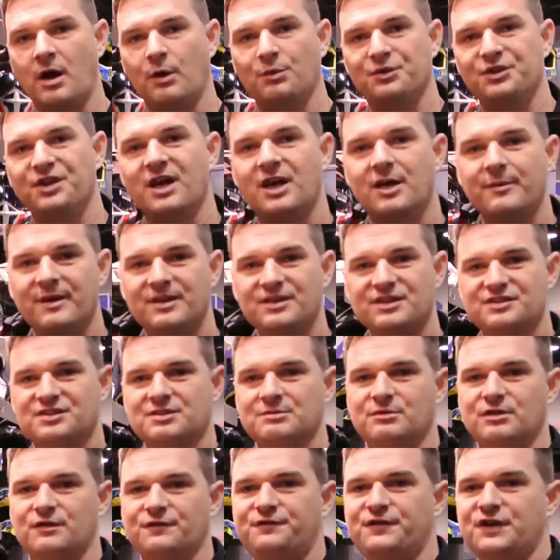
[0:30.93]
And we'll talk about just
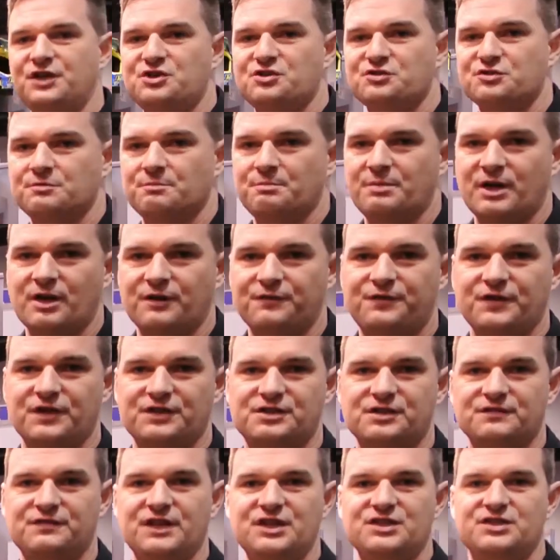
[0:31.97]
some of the features and
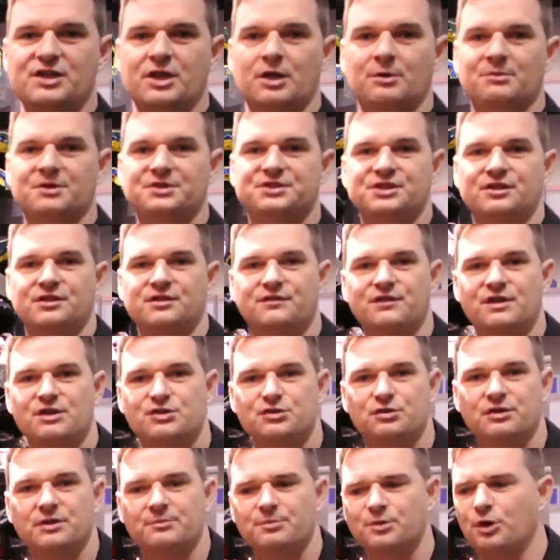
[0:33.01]
benefits of each helmet individually.